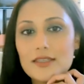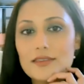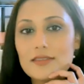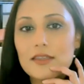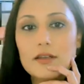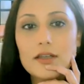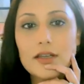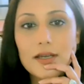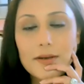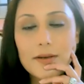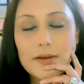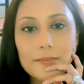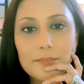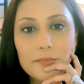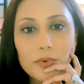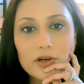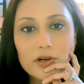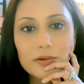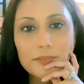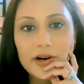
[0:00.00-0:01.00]
the
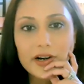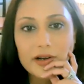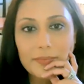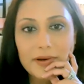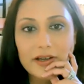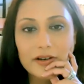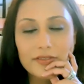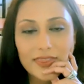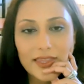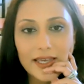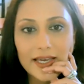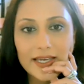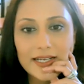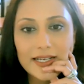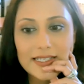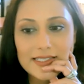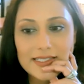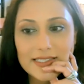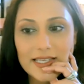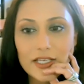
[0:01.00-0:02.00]
important part about
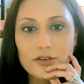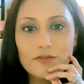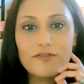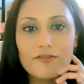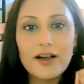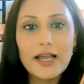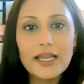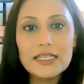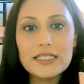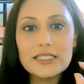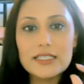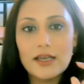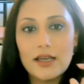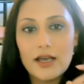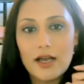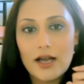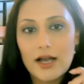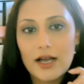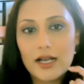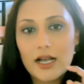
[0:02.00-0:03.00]
that is that you find
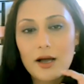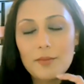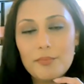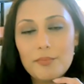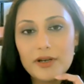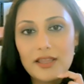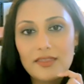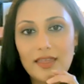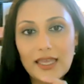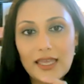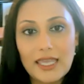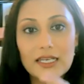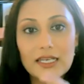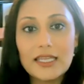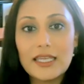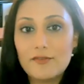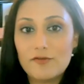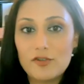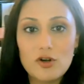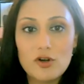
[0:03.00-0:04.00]
a company that can
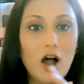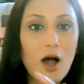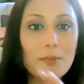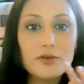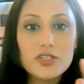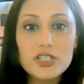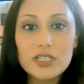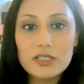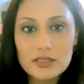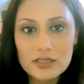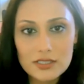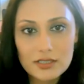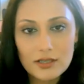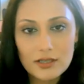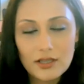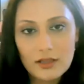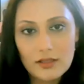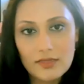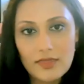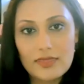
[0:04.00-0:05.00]
give you options,
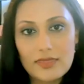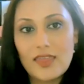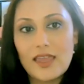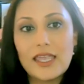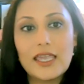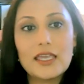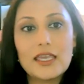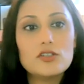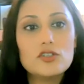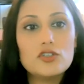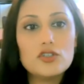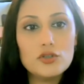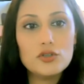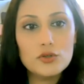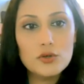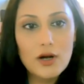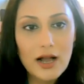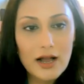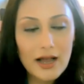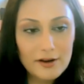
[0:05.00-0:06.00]
that they can
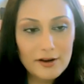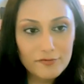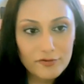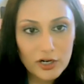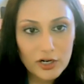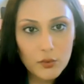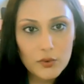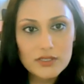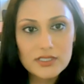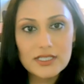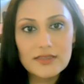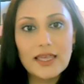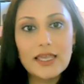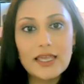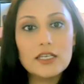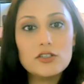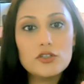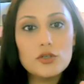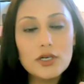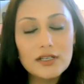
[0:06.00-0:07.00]
do high frequency, they
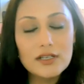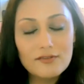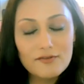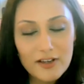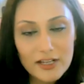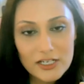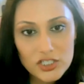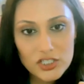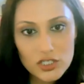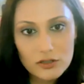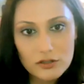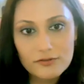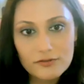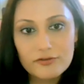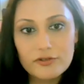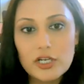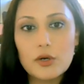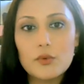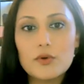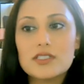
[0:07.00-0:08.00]
can do conventional
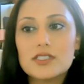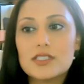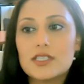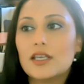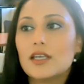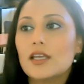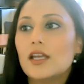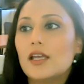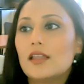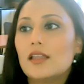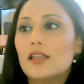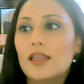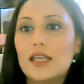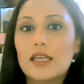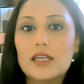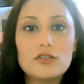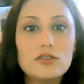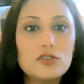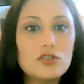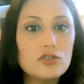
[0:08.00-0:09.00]
frequency, they
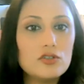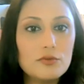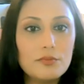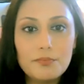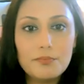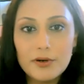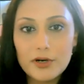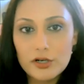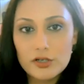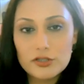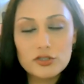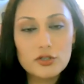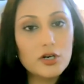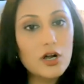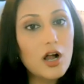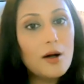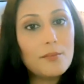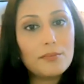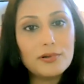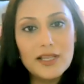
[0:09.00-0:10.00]
can do burst or
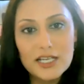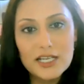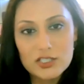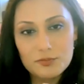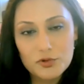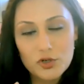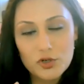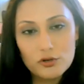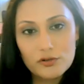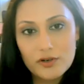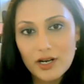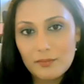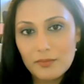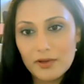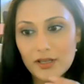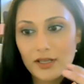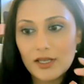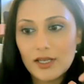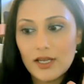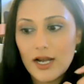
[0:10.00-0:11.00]
complex
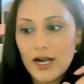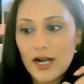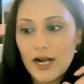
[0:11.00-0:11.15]
programming.